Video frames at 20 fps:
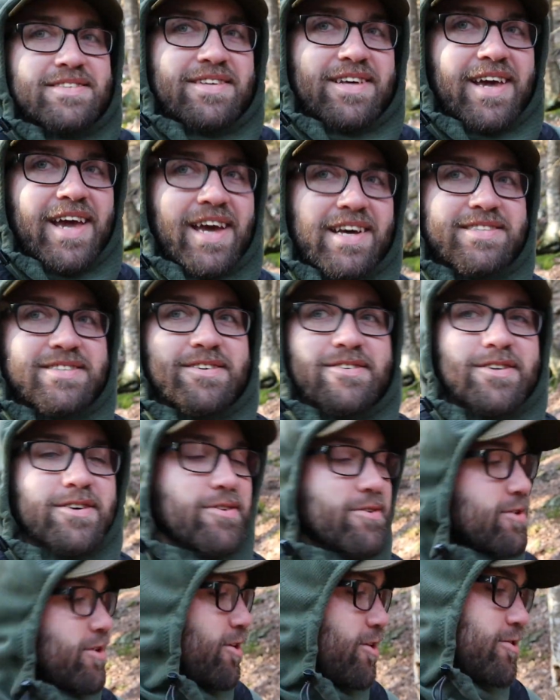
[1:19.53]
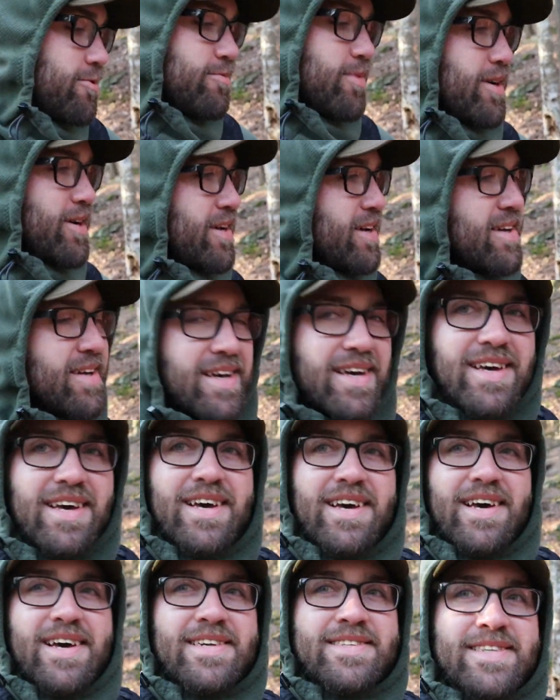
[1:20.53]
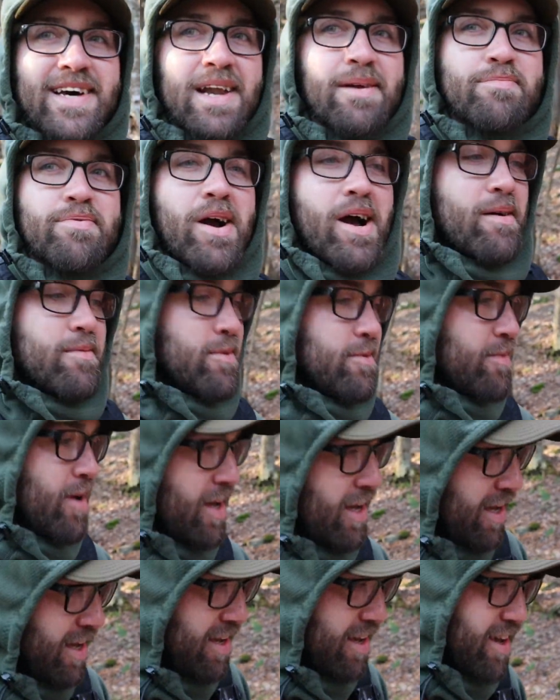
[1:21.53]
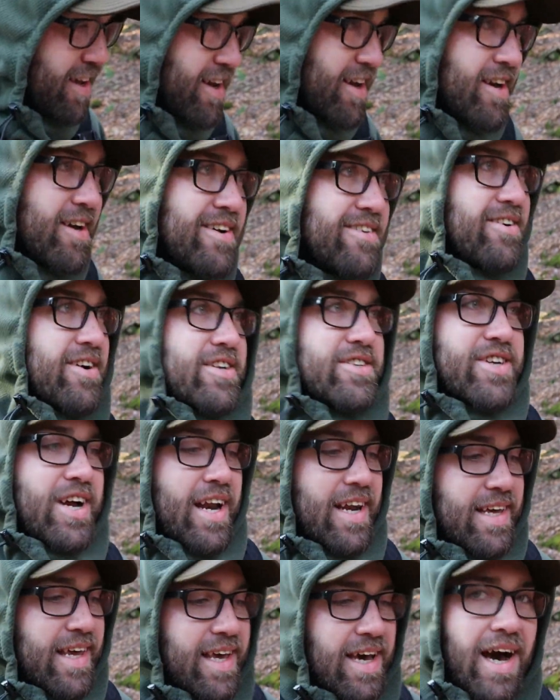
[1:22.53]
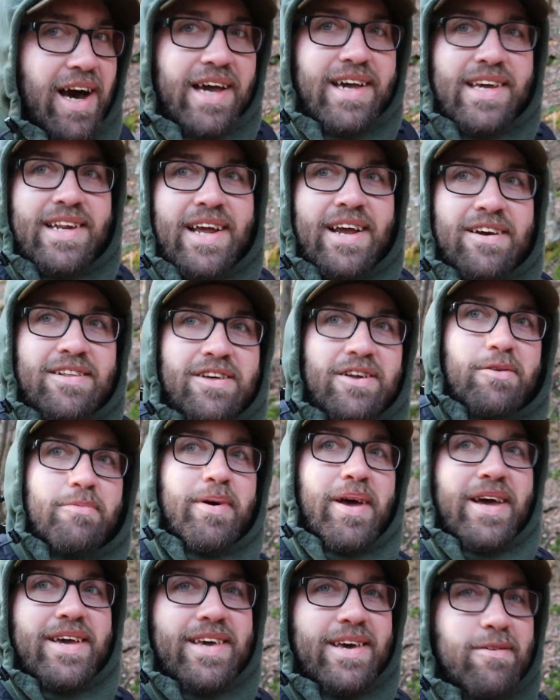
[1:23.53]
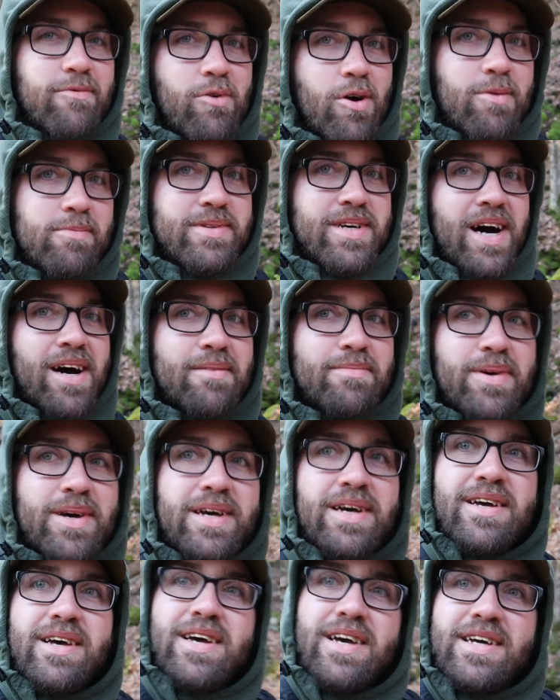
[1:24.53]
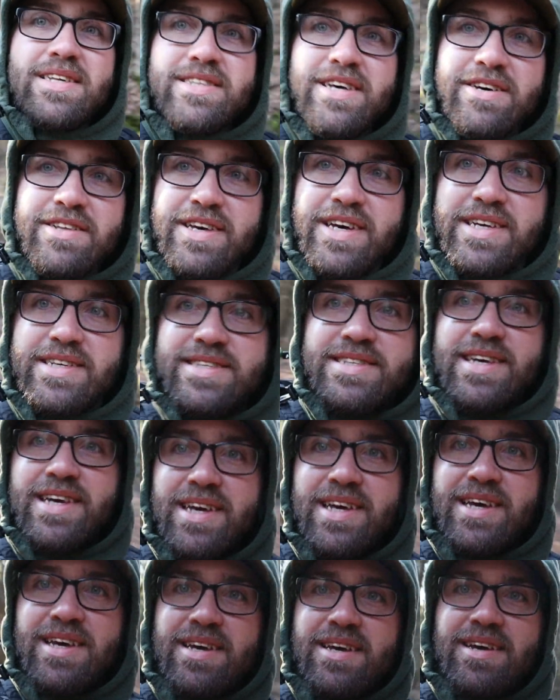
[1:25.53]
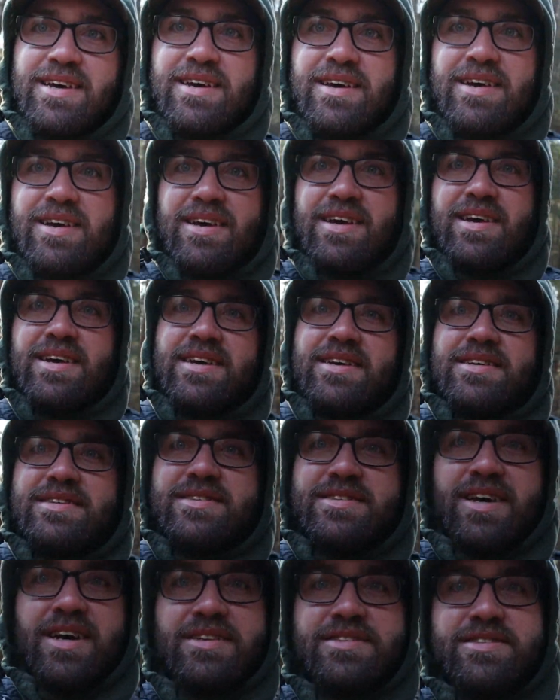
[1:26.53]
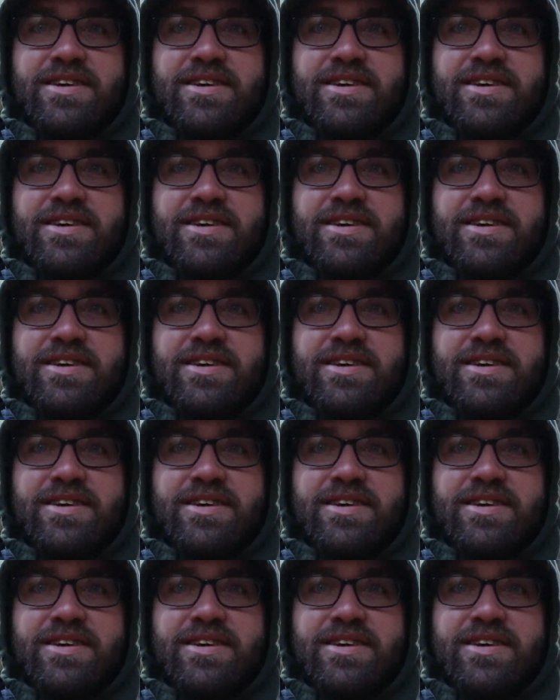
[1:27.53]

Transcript: so the hands are a little cold, but it's not a problem. We're gonna try to get hiking here a little bit, get warmed up till this sun